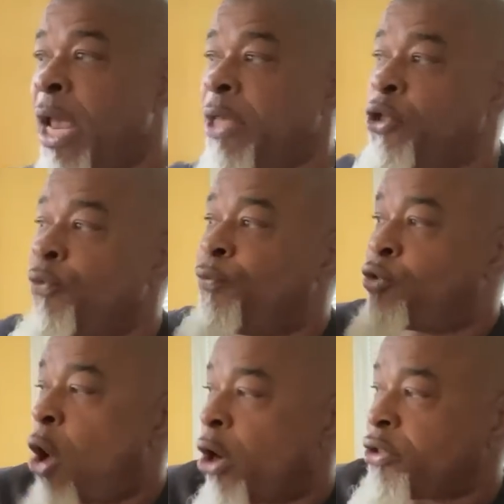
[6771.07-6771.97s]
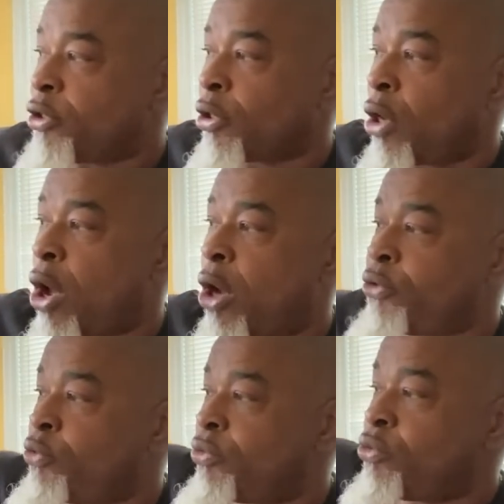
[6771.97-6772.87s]
You've talked to the law,
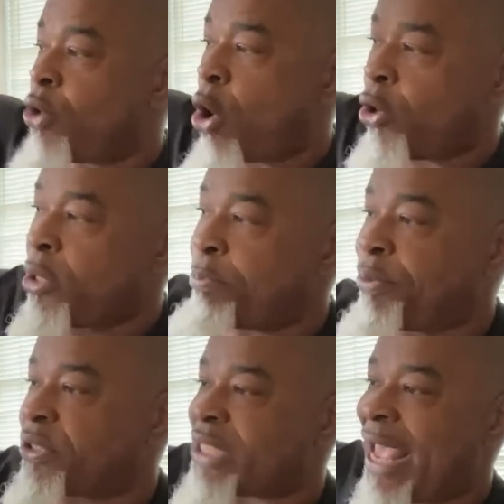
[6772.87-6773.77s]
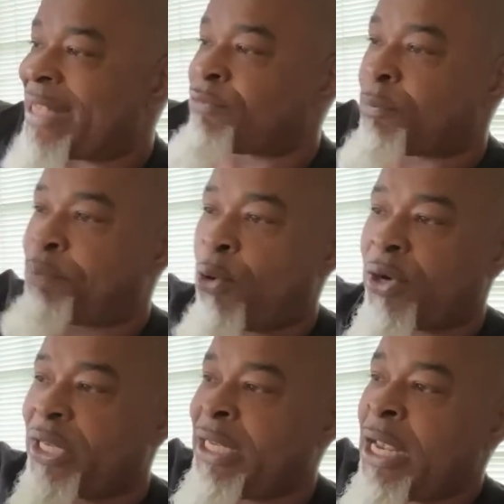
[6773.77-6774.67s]
you you on the books as
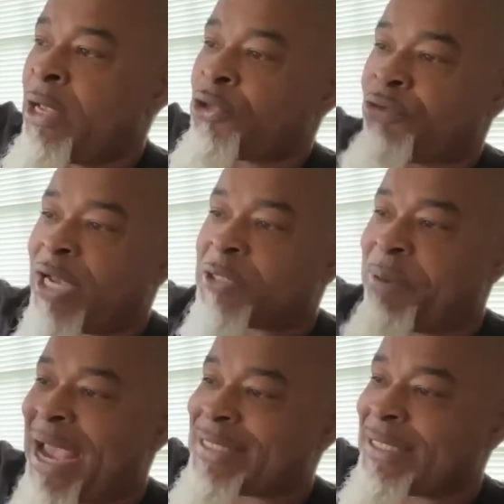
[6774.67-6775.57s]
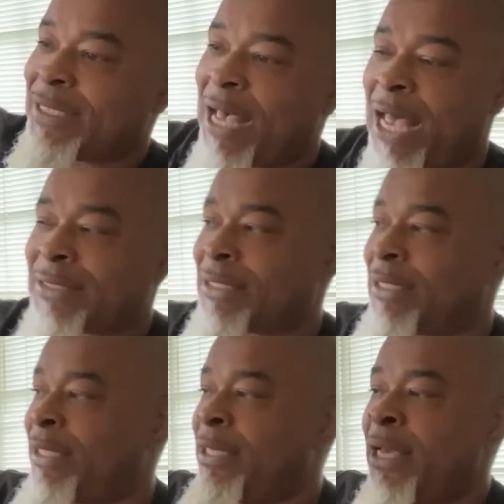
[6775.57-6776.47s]
reporting trespassing
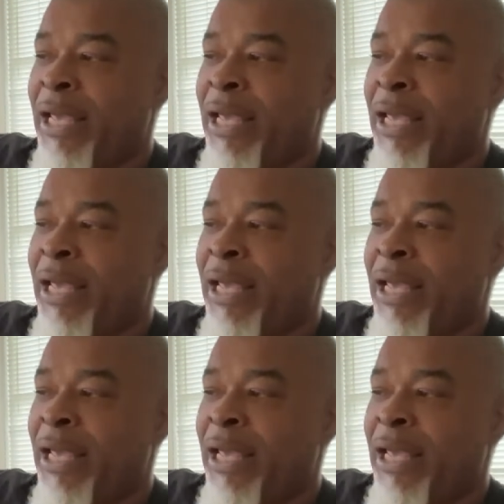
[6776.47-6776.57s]
constantly,